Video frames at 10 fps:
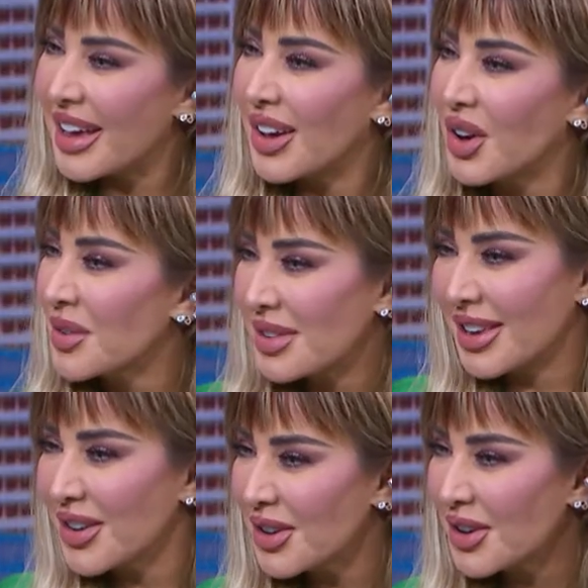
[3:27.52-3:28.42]
almost a
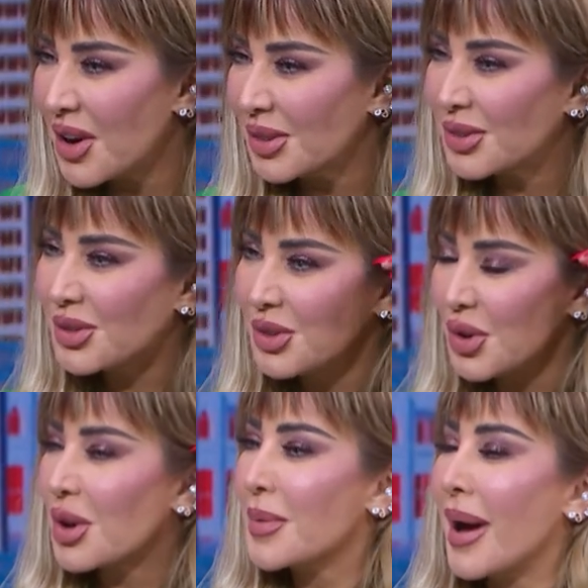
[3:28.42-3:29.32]
year ago to
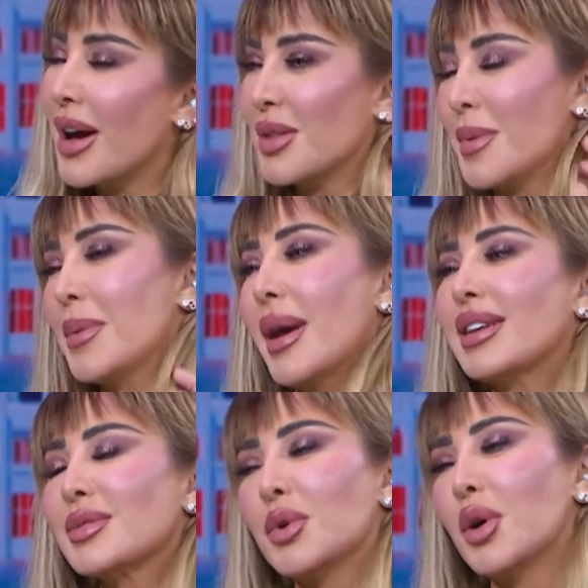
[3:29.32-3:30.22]
talk about the baby
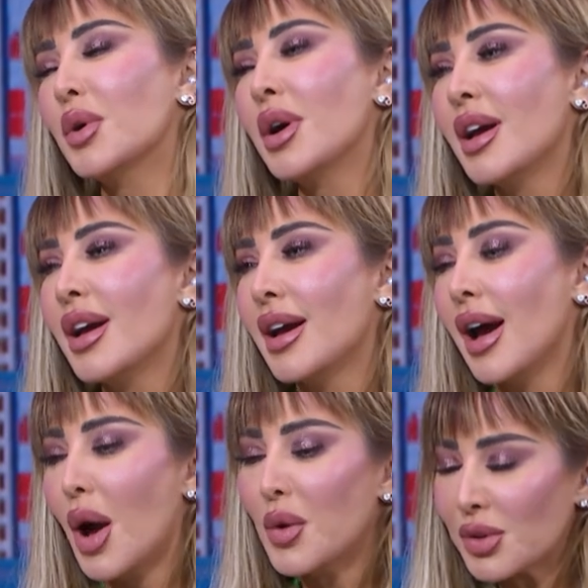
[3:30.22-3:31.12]
expo,
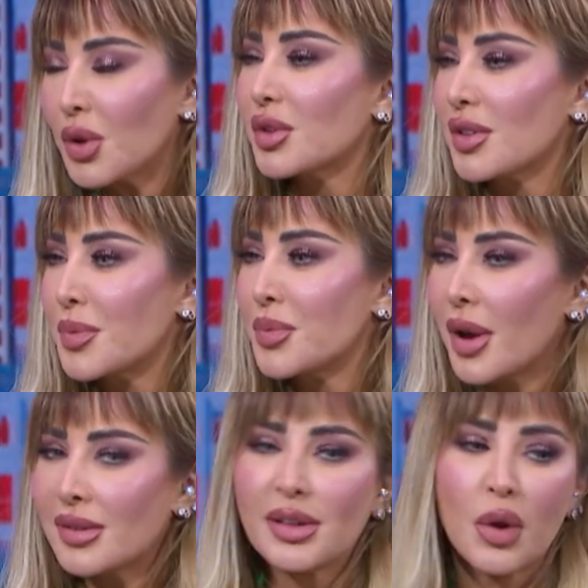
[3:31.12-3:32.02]
I was also
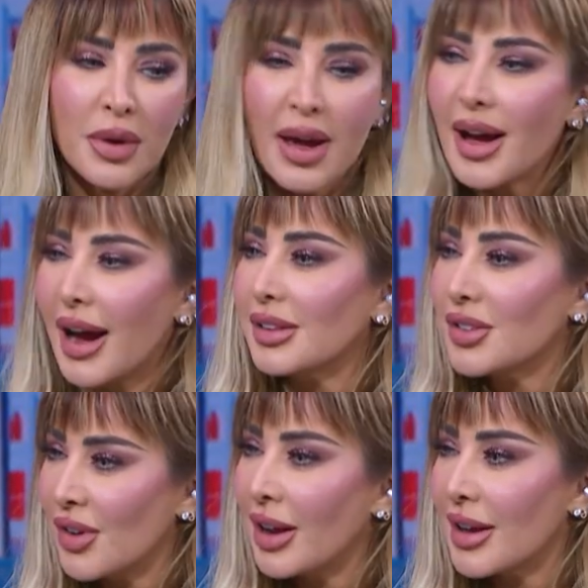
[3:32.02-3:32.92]
surprised that, I
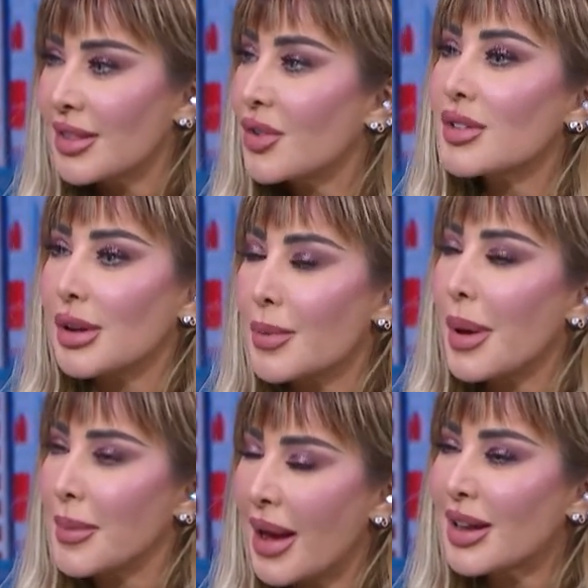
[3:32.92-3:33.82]
didn't realize there isn't a
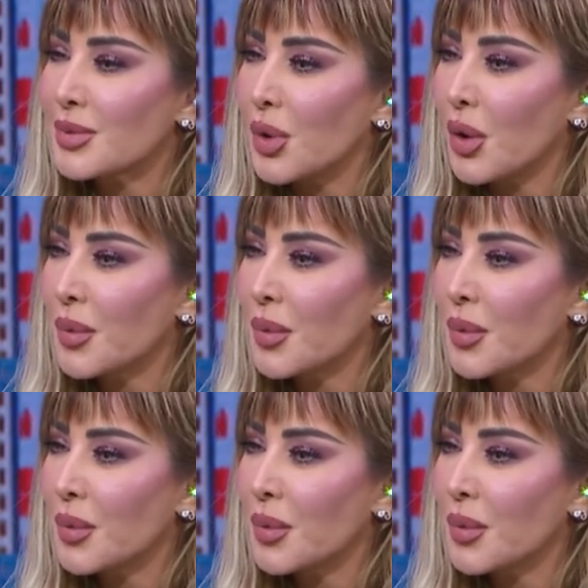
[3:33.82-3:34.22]
baby expo.